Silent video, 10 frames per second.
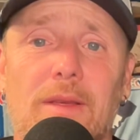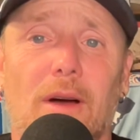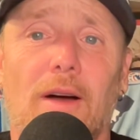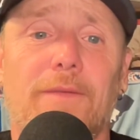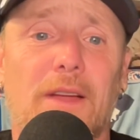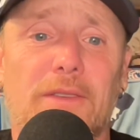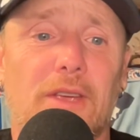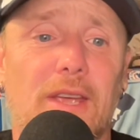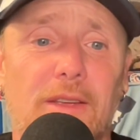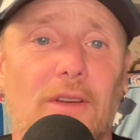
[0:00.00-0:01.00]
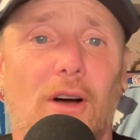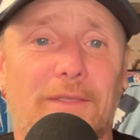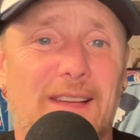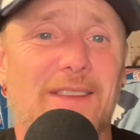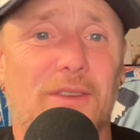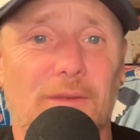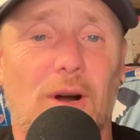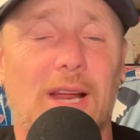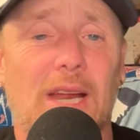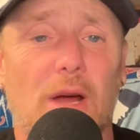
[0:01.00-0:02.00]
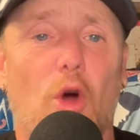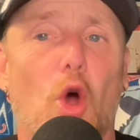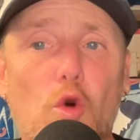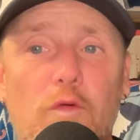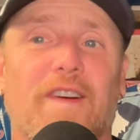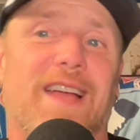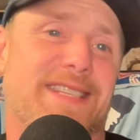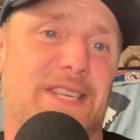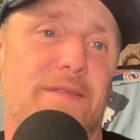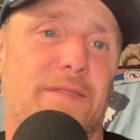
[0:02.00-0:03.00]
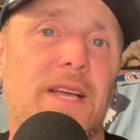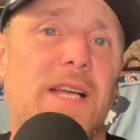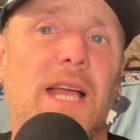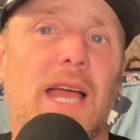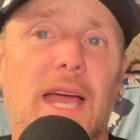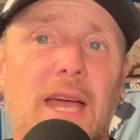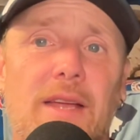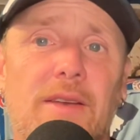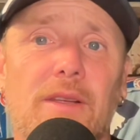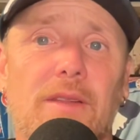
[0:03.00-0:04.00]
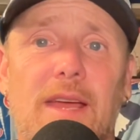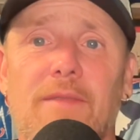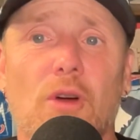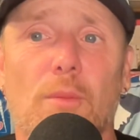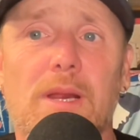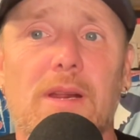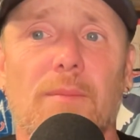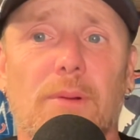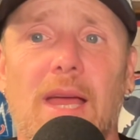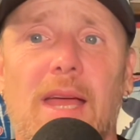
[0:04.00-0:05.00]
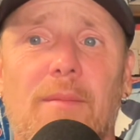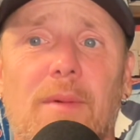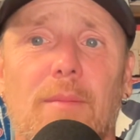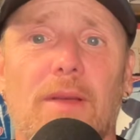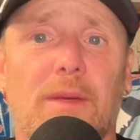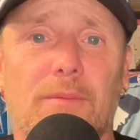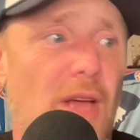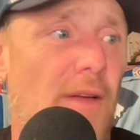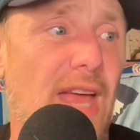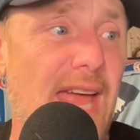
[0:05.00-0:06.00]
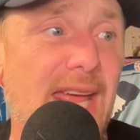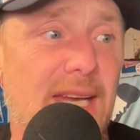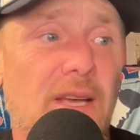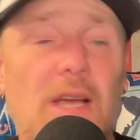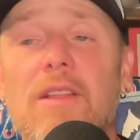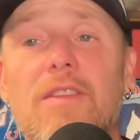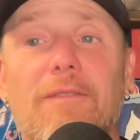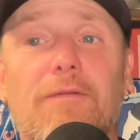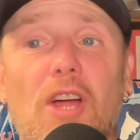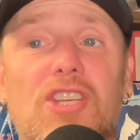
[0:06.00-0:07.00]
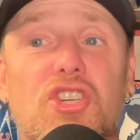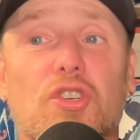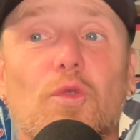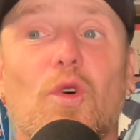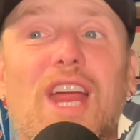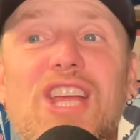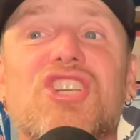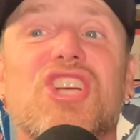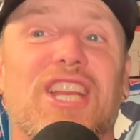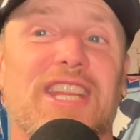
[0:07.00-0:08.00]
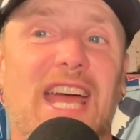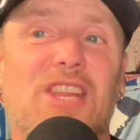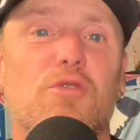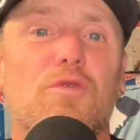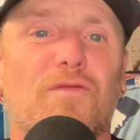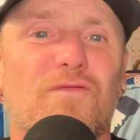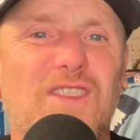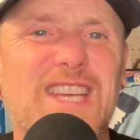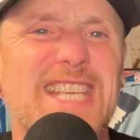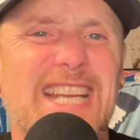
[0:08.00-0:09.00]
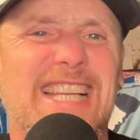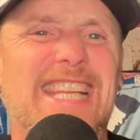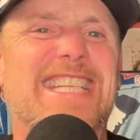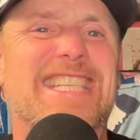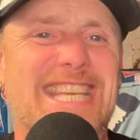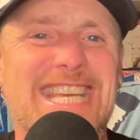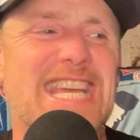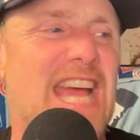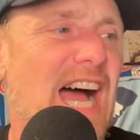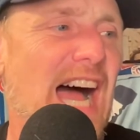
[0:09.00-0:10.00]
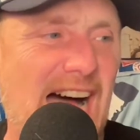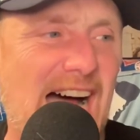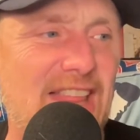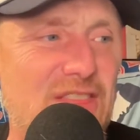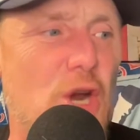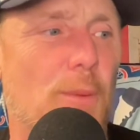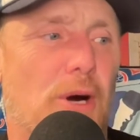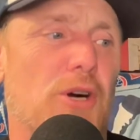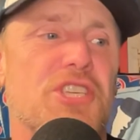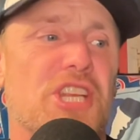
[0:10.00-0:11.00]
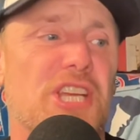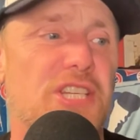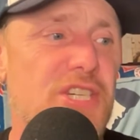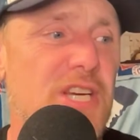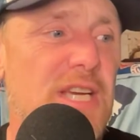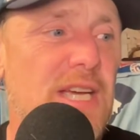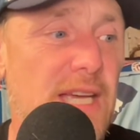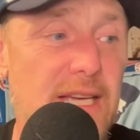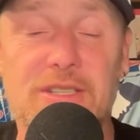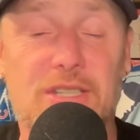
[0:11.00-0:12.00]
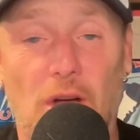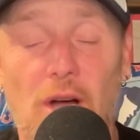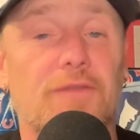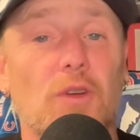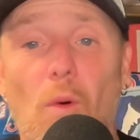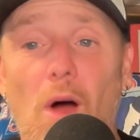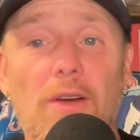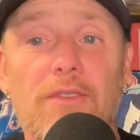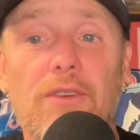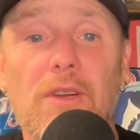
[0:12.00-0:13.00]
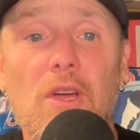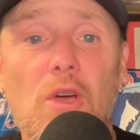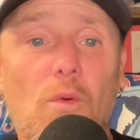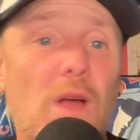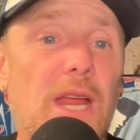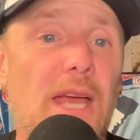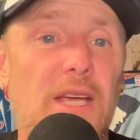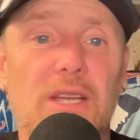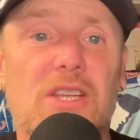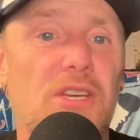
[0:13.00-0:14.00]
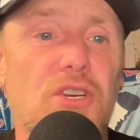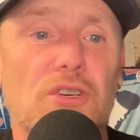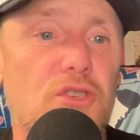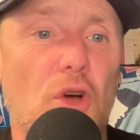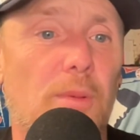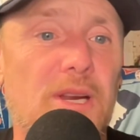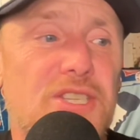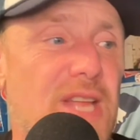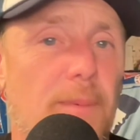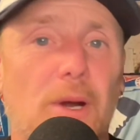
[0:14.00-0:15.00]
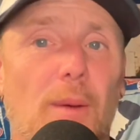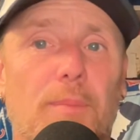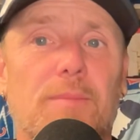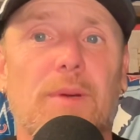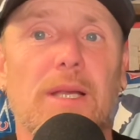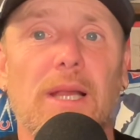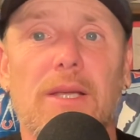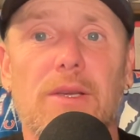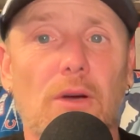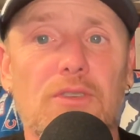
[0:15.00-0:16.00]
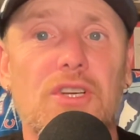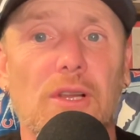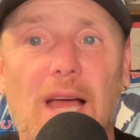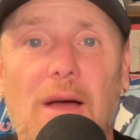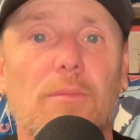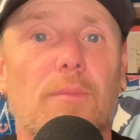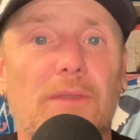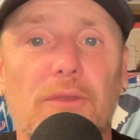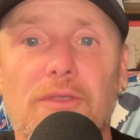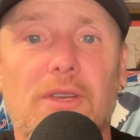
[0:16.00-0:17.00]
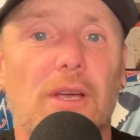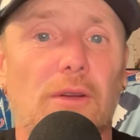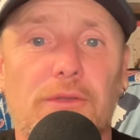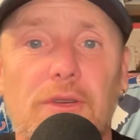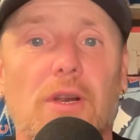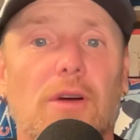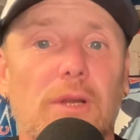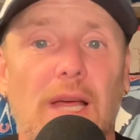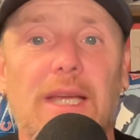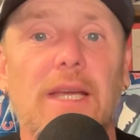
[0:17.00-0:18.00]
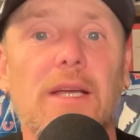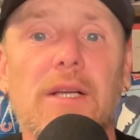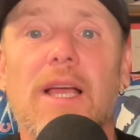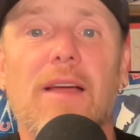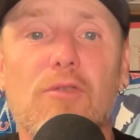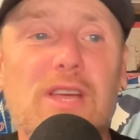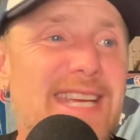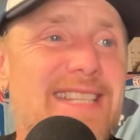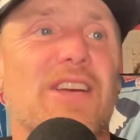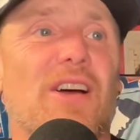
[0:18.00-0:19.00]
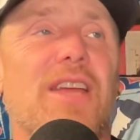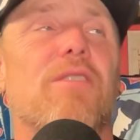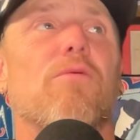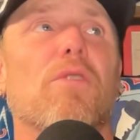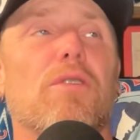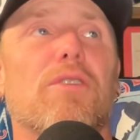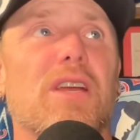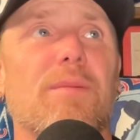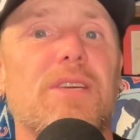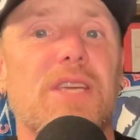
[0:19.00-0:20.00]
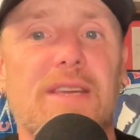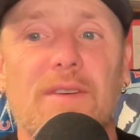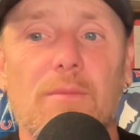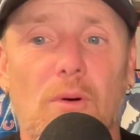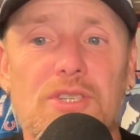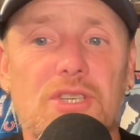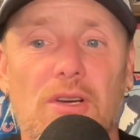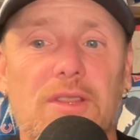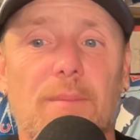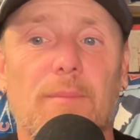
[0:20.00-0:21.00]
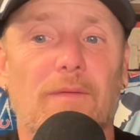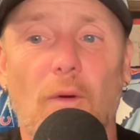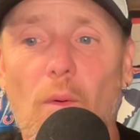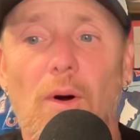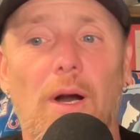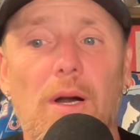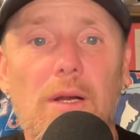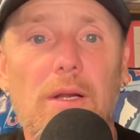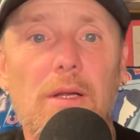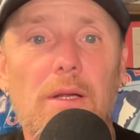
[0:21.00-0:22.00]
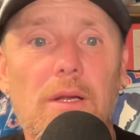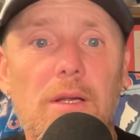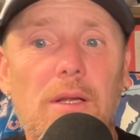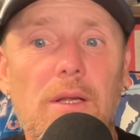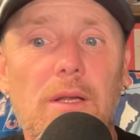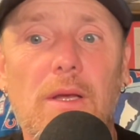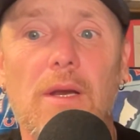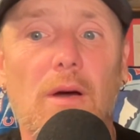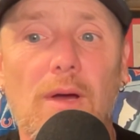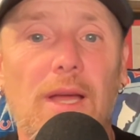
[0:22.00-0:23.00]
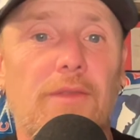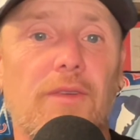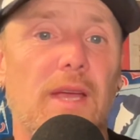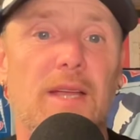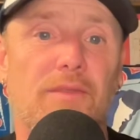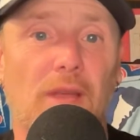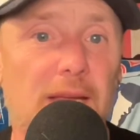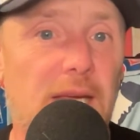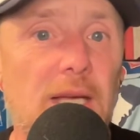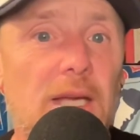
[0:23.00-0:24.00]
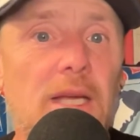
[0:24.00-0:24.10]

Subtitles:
offense is offensive right now, offensive, and they have nobody to blame but themselves. And the frustration that you physically see on their personage is tough to watch because there's nobody stepping up and being like, yo, chill out, mental skills, like if we get tight, we're going to be even more sunk than before. It's like